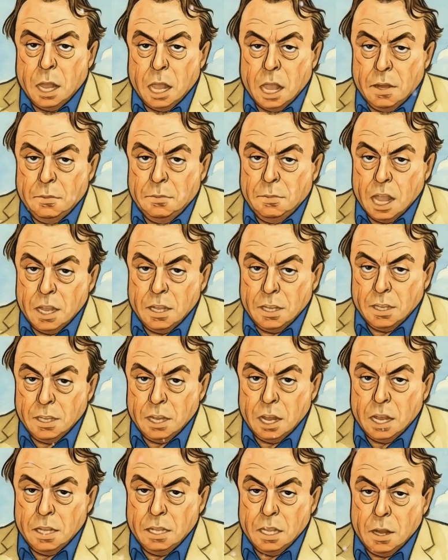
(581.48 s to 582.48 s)
and
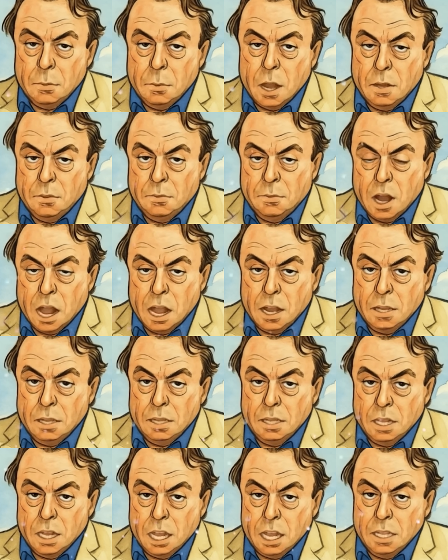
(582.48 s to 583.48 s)
fantasizing about
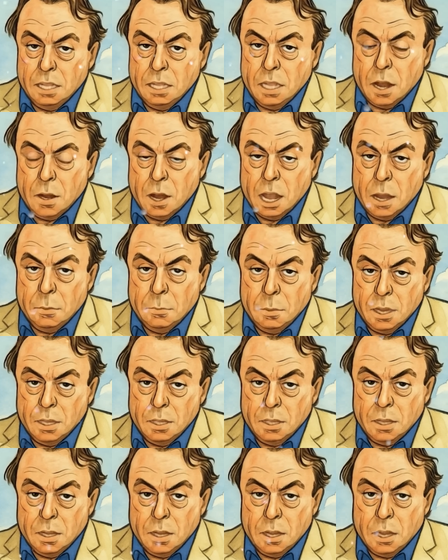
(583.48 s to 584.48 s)
violence against their
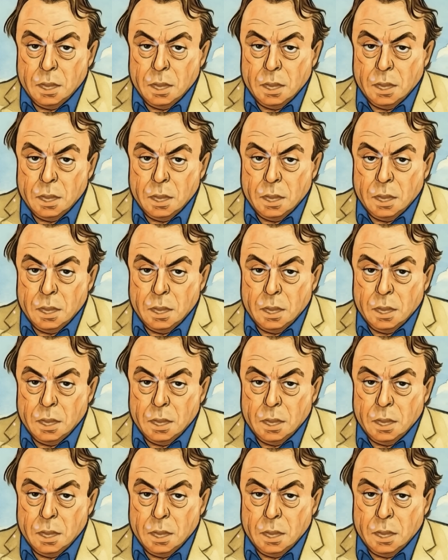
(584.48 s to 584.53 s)
enemies.